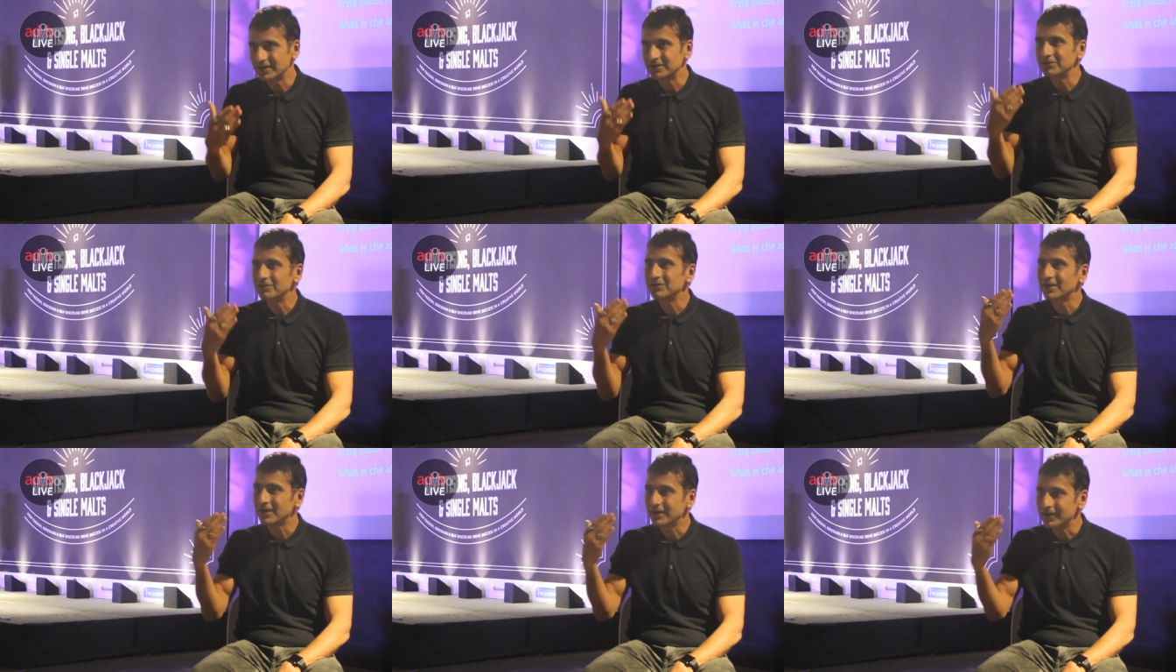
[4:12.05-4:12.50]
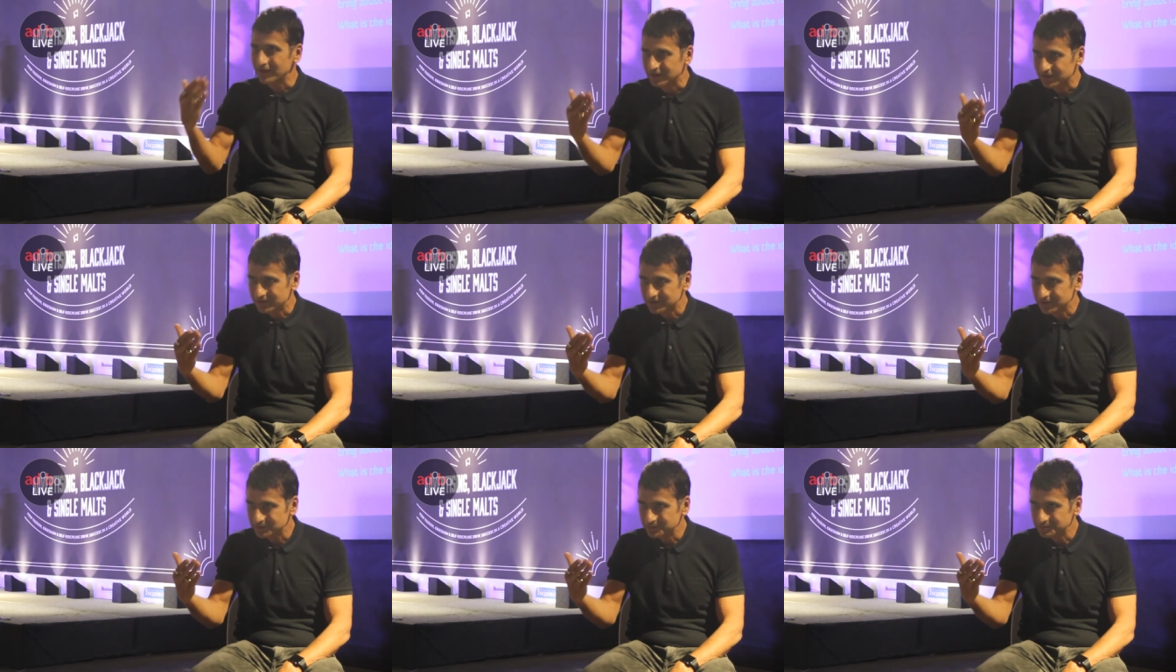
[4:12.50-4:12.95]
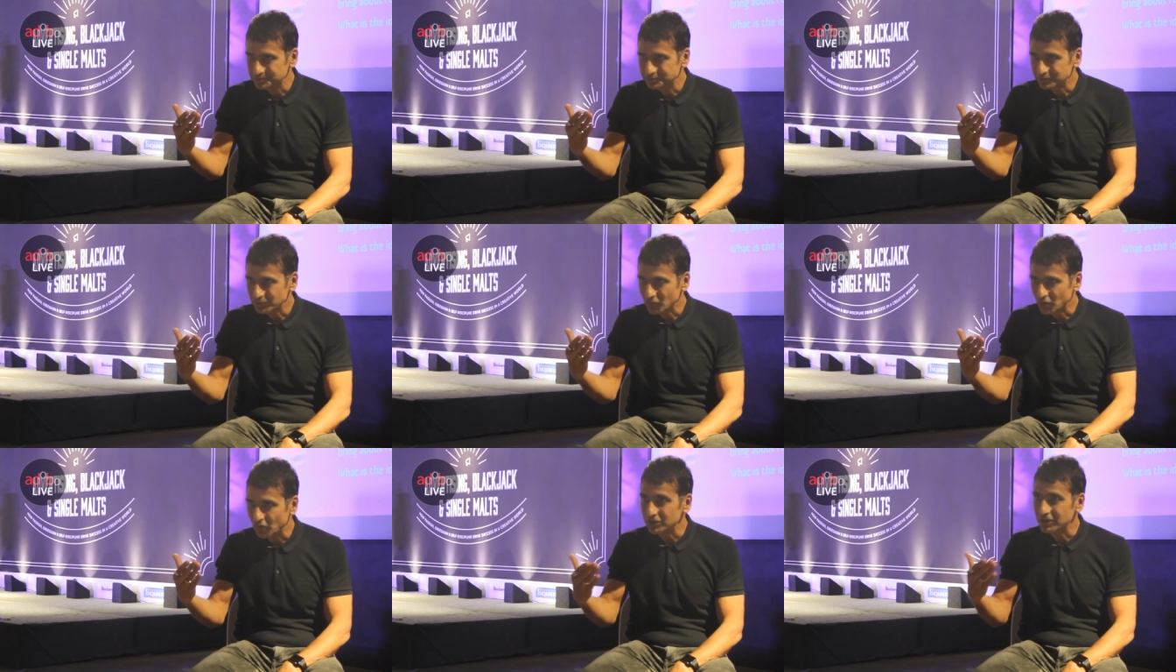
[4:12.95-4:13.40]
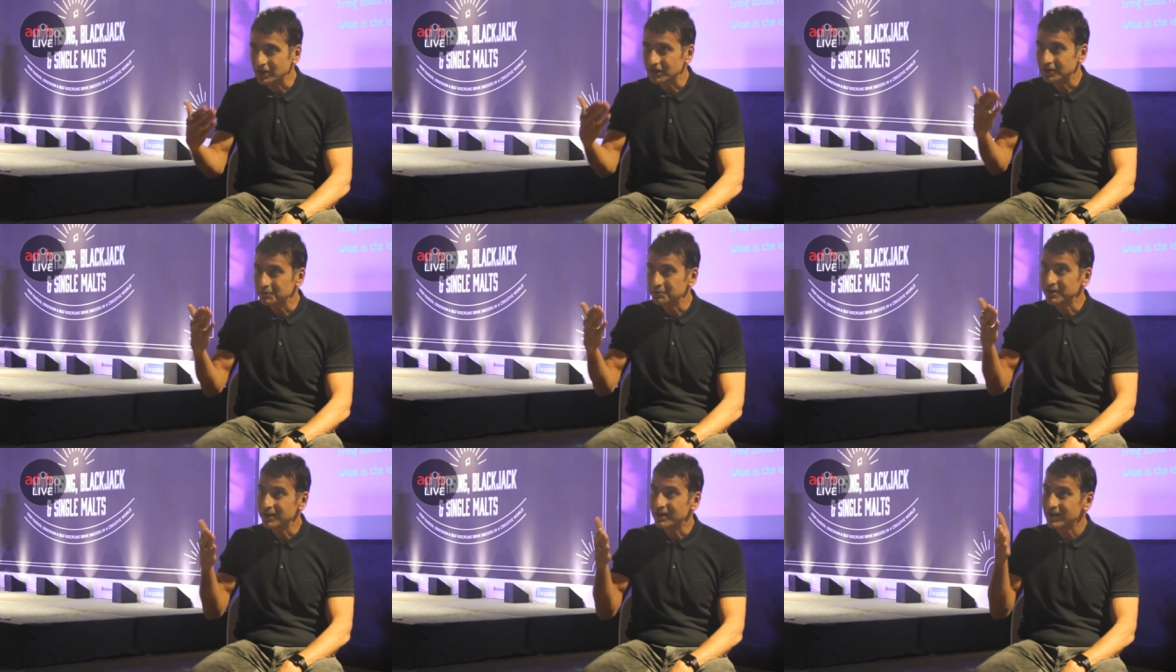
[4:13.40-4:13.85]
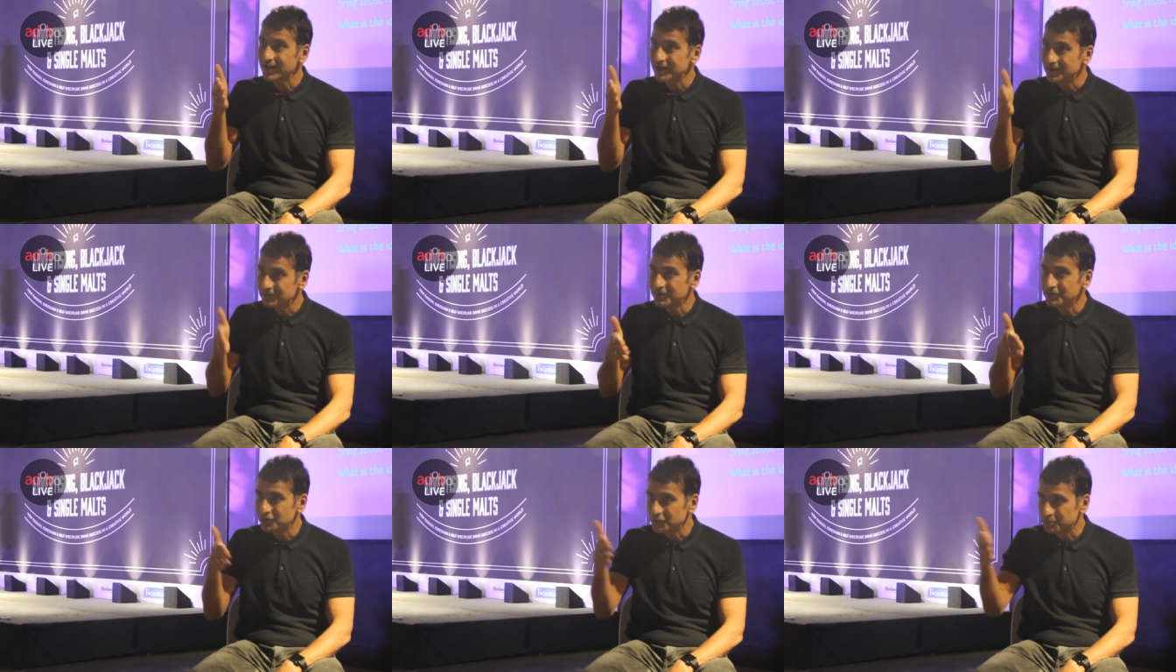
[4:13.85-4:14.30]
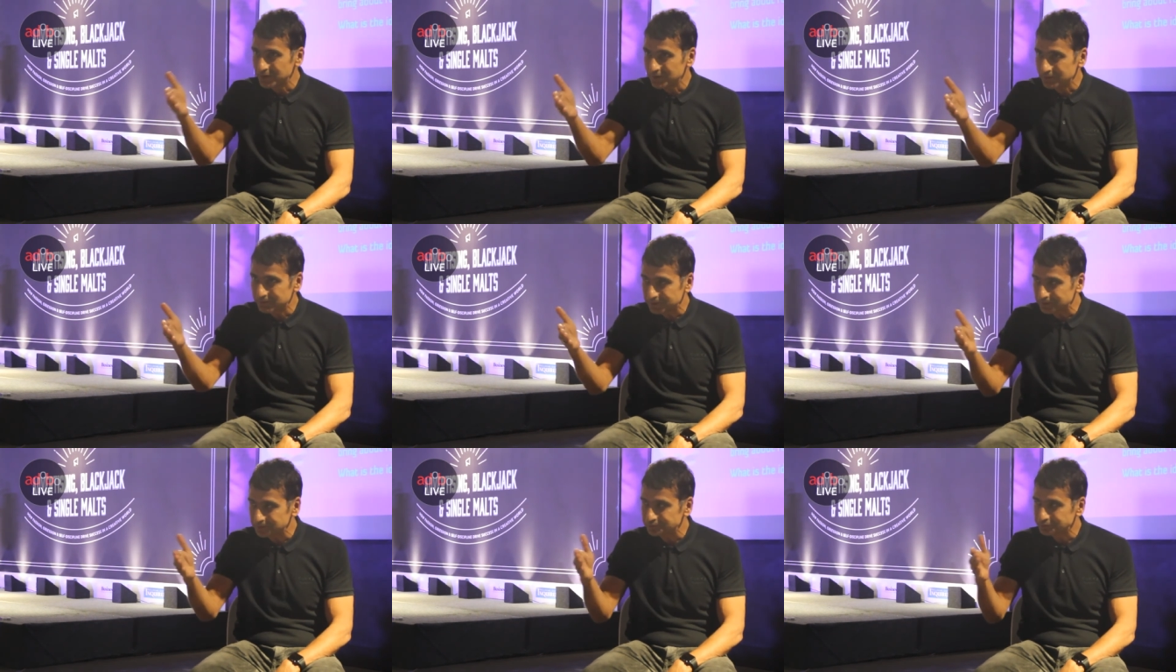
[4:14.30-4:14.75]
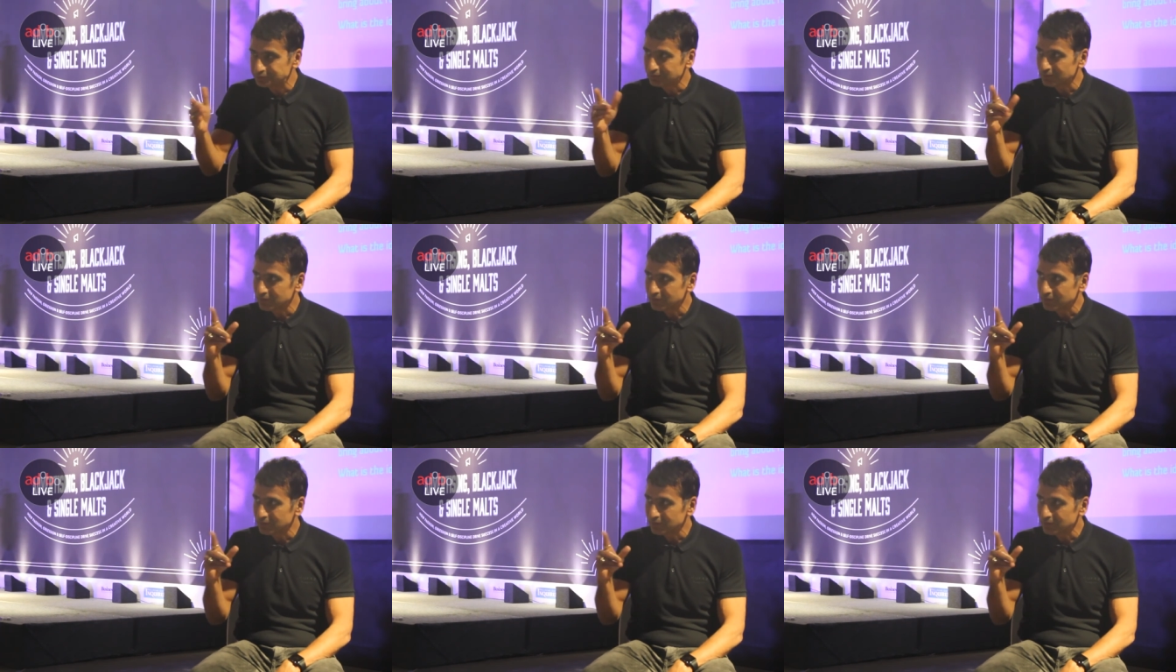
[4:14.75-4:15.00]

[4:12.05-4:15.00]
that will connect or that will be relevant to people.